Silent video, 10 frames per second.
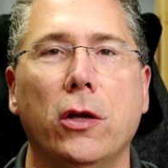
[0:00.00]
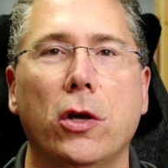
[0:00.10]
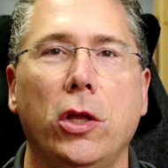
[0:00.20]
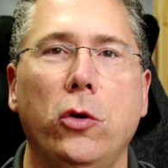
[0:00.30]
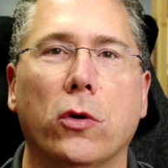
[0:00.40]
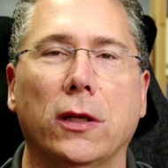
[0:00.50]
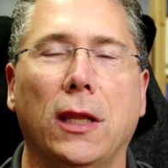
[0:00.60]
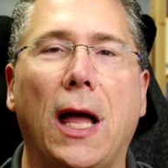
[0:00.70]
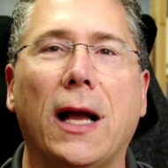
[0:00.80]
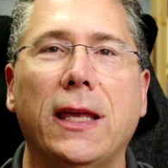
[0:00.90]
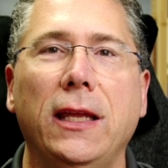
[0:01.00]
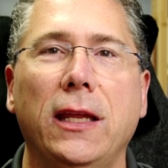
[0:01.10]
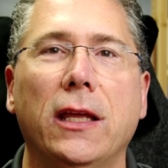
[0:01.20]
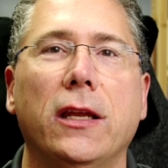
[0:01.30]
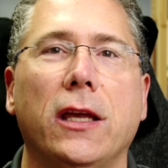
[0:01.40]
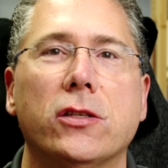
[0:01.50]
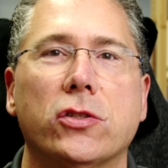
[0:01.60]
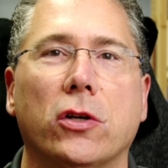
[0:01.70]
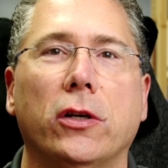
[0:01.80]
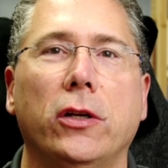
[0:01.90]
you are locking in a
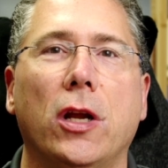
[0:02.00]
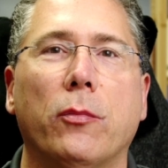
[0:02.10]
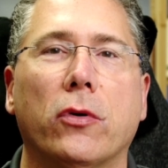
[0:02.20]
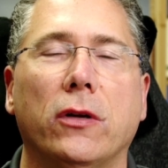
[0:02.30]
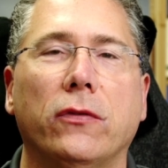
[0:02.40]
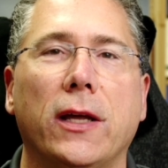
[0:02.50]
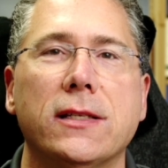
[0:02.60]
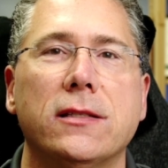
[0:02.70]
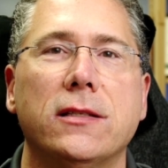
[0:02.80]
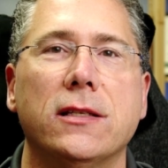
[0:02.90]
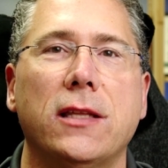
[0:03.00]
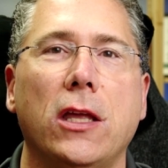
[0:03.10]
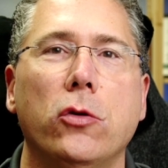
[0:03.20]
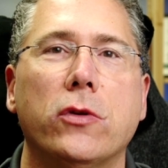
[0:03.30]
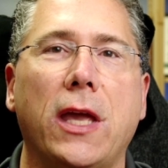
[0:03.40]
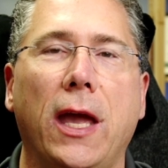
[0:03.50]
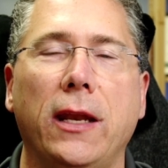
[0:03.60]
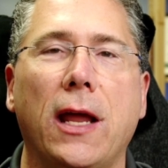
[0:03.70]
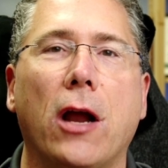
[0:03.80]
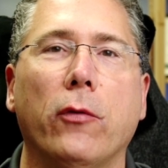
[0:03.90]
certain number of licenses that you
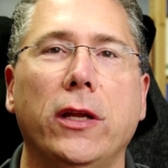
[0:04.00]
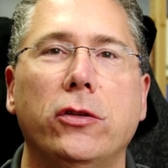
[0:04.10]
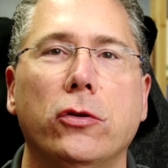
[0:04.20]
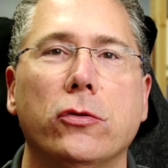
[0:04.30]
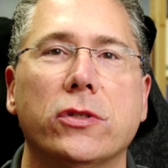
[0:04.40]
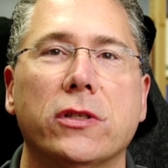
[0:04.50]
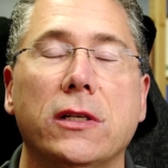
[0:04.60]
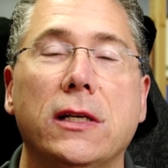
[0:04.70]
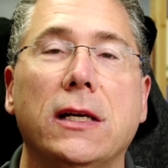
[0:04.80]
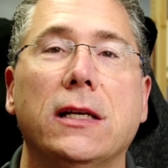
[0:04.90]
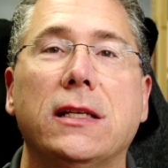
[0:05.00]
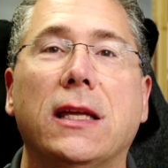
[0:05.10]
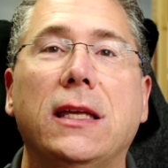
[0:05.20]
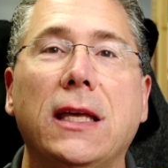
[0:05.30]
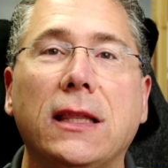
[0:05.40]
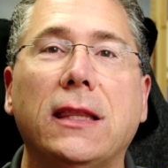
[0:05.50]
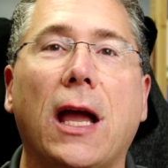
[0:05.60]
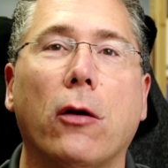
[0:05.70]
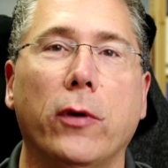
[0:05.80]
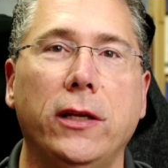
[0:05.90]
cannot reduce to get
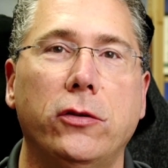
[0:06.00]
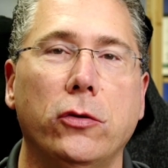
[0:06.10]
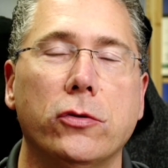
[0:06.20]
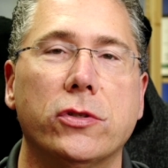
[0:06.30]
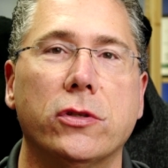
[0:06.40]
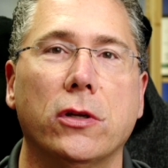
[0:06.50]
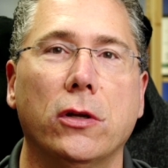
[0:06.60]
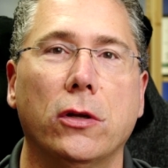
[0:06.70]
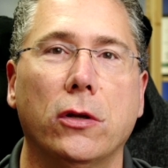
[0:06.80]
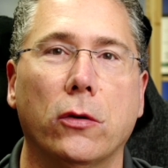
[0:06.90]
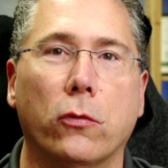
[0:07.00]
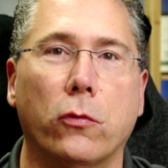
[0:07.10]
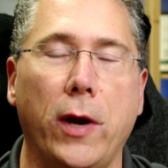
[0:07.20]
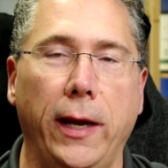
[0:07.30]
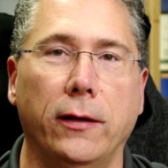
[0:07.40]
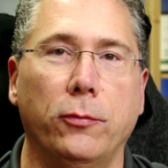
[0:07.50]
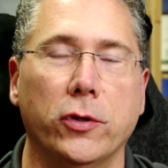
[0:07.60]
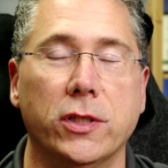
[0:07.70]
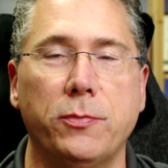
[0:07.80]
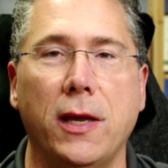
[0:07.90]
that reduced rate, which
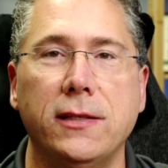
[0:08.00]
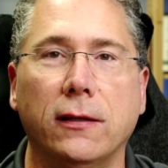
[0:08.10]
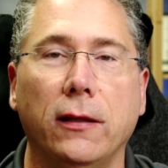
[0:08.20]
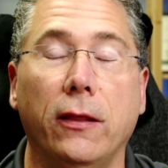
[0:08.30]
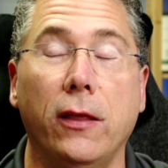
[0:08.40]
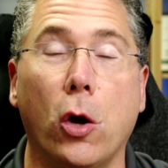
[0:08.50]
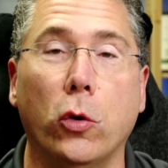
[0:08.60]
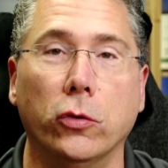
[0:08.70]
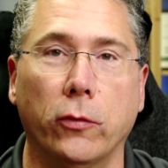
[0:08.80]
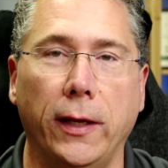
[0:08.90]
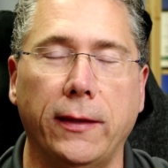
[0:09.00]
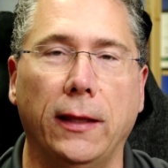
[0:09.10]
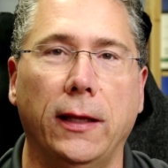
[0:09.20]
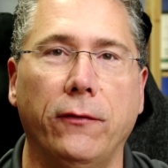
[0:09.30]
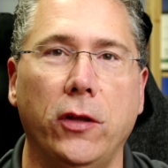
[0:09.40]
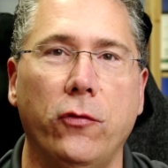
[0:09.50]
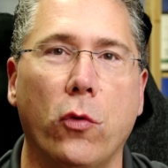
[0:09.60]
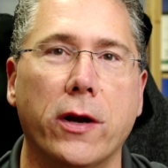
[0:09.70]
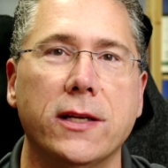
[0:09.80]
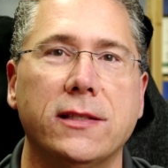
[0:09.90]
is basically the old rate. If you
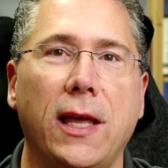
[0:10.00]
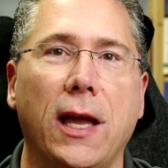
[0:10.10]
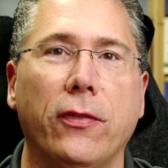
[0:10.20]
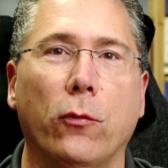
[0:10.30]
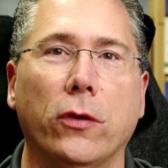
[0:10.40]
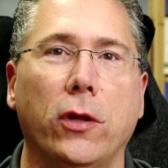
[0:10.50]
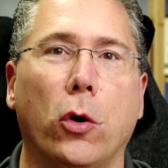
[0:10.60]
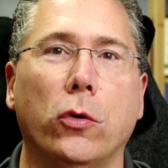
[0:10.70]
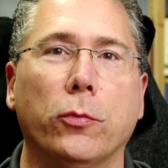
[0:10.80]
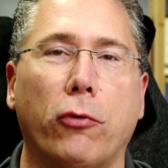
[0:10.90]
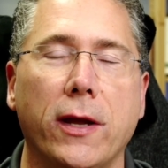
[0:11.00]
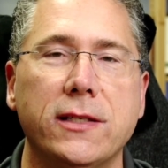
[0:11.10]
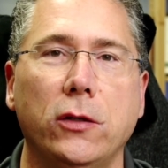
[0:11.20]
wanted to stay on what the old pricing